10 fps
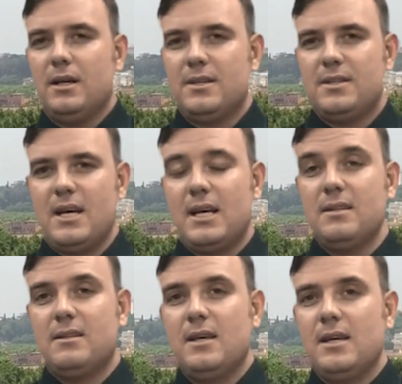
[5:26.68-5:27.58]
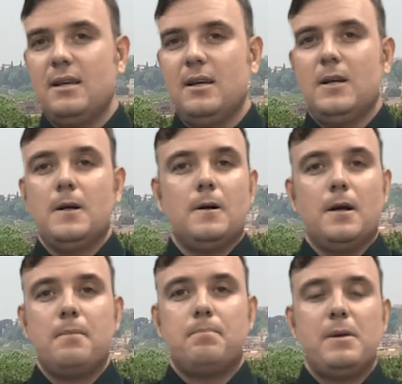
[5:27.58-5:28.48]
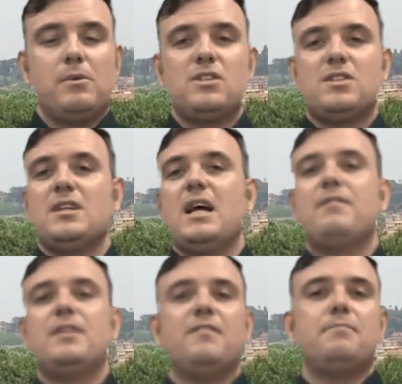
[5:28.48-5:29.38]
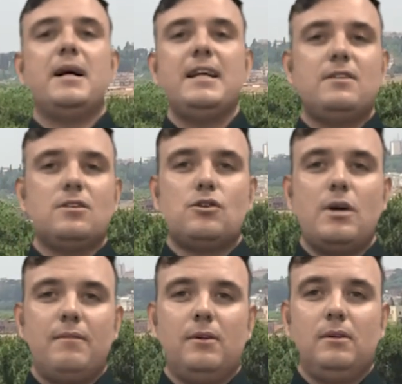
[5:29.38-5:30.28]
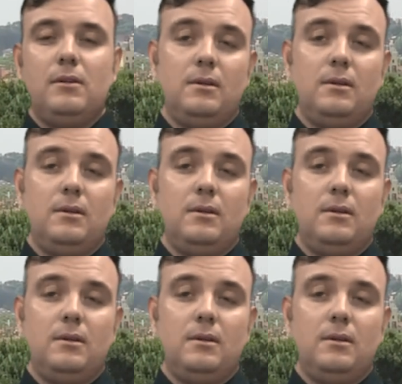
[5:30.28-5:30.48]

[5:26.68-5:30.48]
Second thing, right, people just didn't have enough money to travel